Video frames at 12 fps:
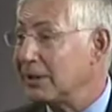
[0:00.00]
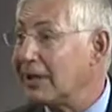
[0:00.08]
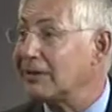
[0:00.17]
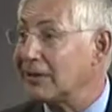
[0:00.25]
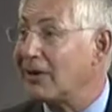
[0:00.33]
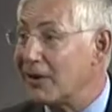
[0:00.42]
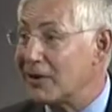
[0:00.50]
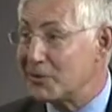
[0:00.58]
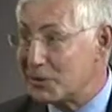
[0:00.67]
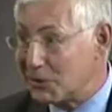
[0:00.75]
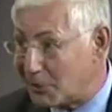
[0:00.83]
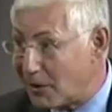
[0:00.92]
that the
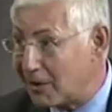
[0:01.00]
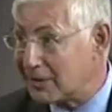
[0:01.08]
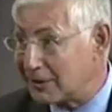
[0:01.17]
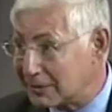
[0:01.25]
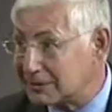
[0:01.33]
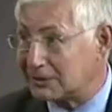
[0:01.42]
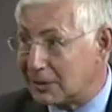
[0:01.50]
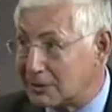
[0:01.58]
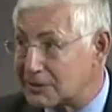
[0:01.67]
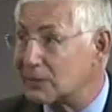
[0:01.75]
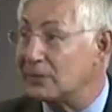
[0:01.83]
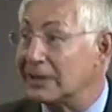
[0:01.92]
artery to your heart is
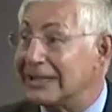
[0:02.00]
also